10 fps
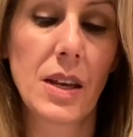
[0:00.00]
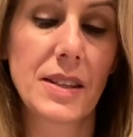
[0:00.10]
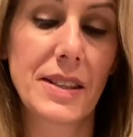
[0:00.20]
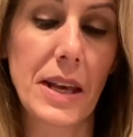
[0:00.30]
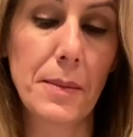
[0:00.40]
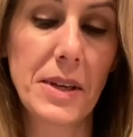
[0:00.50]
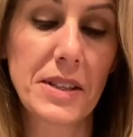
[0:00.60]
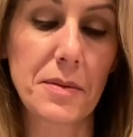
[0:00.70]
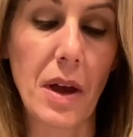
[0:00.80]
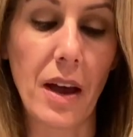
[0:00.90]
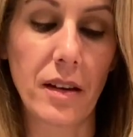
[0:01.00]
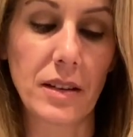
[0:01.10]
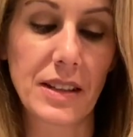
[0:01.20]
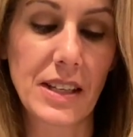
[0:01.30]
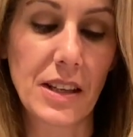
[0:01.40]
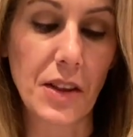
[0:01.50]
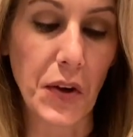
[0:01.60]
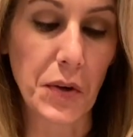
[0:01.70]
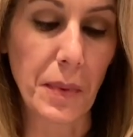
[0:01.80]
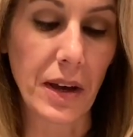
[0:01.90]
Sammy smiled as he
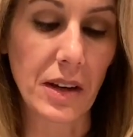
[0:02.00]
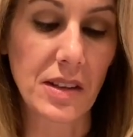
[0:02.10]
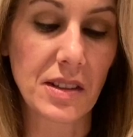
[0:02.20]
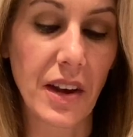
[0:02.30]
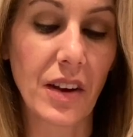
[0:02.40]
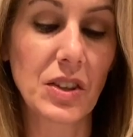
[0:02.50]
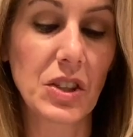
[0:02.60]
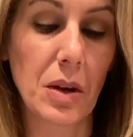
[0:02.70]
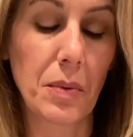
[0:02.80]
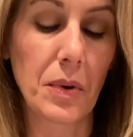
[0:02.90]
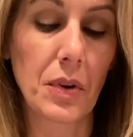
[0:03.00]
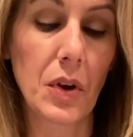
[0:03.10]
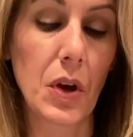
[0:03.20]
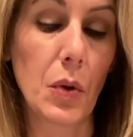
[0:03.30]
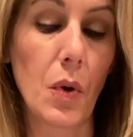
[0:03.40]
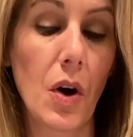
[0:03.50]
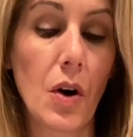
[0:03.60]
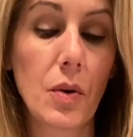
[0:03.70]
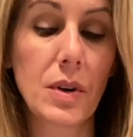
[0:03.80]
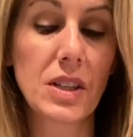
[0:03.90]
thought about his kind shepherd who
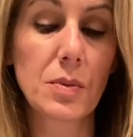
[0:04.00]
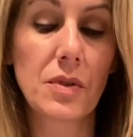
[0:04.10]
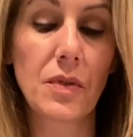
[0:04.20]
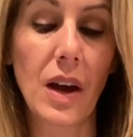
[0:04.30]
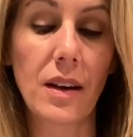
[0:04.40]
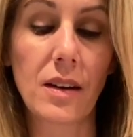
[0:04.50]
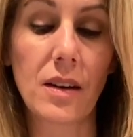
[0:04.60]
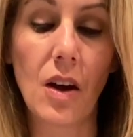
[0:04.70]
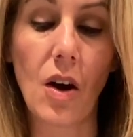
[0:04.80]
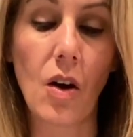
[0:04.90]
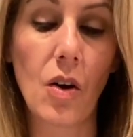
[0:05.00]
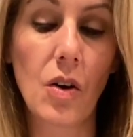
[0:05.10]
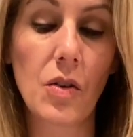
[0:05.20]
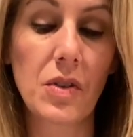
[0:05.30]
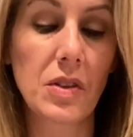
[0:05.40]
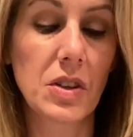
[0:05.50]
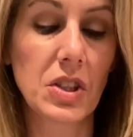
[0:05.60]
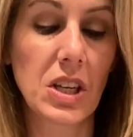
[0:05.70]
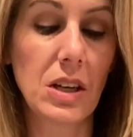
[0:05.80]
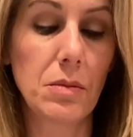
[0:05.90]
always provided all that the
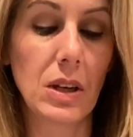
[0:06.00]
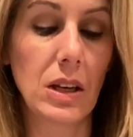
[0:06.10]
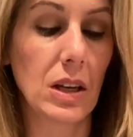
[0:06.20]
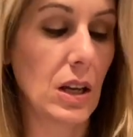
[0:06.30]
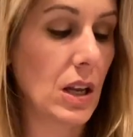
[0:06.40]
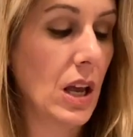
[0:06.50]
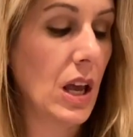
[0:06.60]
sheep needed,